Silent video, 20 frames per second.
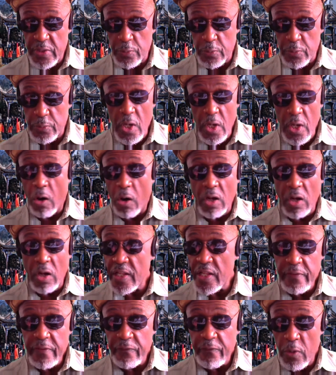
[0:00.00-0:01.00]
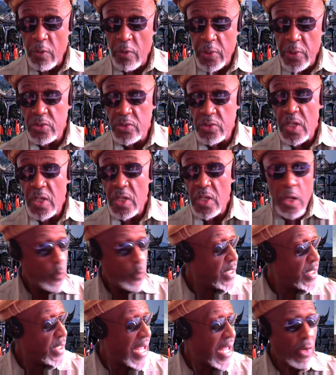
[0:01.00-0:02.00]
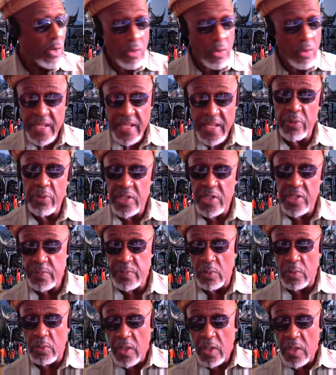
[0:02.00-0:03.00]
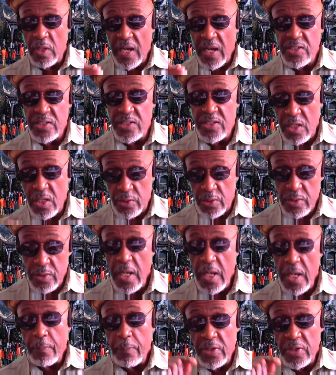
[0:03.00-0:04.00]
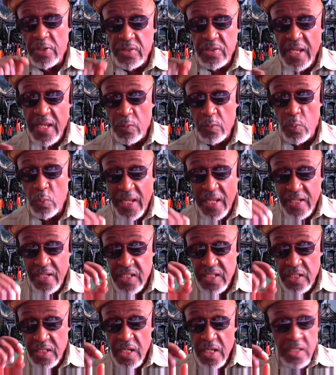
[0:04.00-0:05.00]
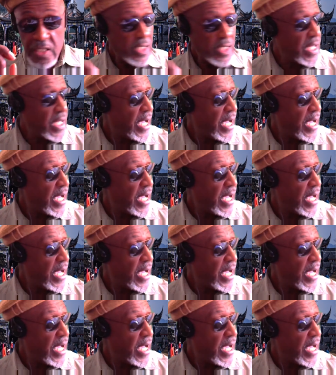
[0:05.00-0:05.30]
All other four pillars rely on that principle, consequence. But the second one, like I said, it's a lot.